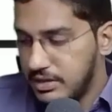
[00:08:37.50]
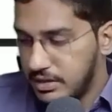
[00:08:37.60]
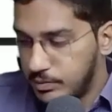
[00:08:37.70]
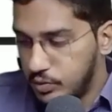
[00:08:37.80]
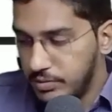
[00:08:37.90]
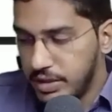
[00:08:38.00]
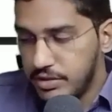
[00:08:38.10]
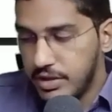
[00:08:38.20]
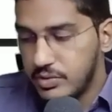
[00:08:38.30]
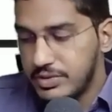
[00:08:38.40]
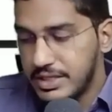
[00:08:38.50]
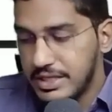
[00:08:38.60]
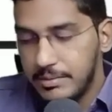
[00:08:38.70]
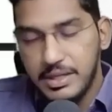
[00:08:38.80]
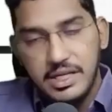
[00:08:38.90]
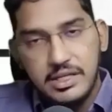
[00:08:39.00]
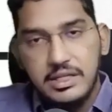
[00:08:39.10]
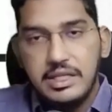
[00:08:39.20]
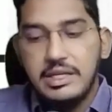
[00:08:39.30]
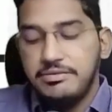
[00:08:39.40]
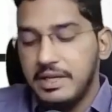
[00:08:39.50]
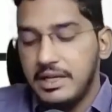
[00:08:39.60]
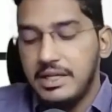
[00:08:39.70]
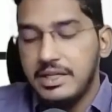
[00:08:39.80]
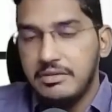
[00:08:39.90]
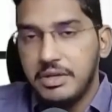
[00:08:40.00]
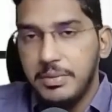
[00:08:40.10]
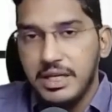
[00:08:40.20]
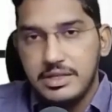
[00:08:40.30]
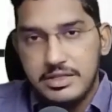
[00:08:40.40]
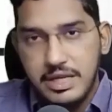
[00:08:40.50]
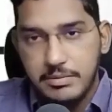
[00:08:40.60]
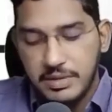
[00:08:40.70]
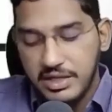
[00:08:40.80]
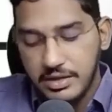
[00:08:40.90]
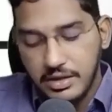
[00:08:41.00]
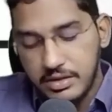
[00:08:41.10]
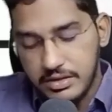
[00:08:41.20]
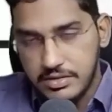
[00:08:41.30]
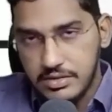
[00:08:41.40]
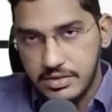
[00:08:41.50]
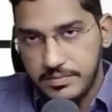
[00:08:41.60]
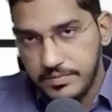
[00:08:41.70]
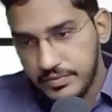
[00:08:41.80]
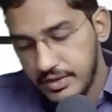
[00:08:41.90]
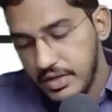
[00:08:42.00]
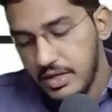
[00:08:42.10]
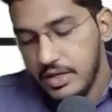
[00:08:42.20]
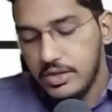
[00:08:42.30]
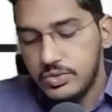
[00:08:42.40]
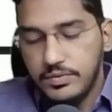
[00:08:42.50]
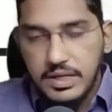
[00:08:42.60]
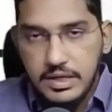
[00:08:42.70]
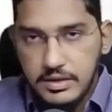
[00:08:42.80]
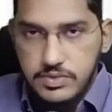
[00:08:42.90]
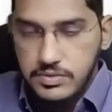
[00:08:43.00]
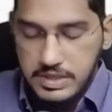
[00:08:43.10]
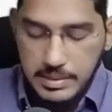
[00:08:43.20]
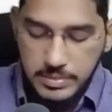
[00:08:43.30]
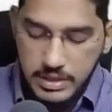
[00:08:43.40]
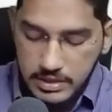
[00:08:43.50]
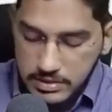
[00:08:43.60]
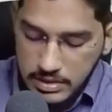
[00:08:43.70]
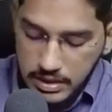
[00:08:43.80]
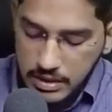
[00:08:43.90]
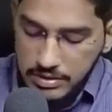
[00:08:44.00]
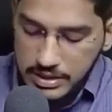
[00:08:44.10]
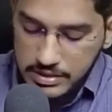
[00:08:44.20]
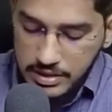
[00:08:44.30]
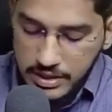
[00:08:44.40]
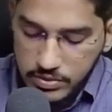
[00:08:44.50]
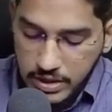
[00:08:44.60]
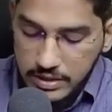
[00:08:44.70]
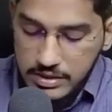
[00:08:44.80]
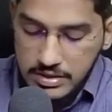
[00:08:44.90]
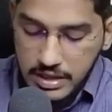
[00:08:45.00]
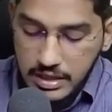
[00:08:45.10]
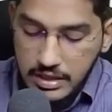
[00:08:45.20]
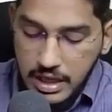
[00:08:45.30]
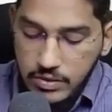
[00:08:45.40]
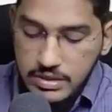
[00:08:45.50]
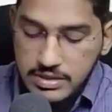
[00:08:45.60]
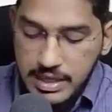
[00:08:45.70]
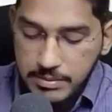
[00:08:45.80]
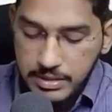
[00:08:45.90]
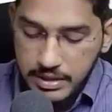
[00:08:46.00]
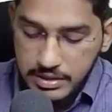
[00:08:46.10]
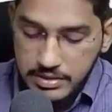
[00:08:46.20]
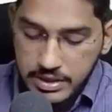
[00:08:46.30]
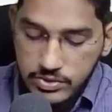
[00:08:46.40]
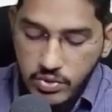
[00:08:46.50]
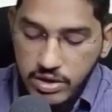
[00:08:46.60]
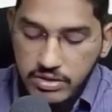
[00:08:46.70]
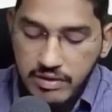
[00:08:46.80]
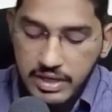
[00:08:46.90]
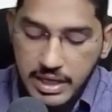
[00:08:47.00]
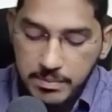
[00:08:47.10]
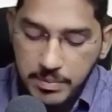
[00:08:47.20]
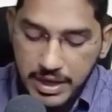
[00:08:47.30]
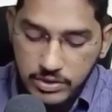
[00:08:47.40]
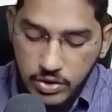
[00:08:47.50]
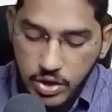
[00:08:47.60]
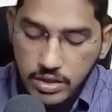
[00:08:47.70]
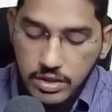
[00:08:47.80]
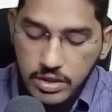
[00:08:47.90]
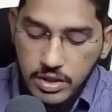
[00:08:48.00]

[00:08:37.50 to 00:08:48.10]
The moment you are using sampling, definitely there will be sampling risk. So we understood sampling risk. Now let us try to understand how this sampling risk is going to have an impact on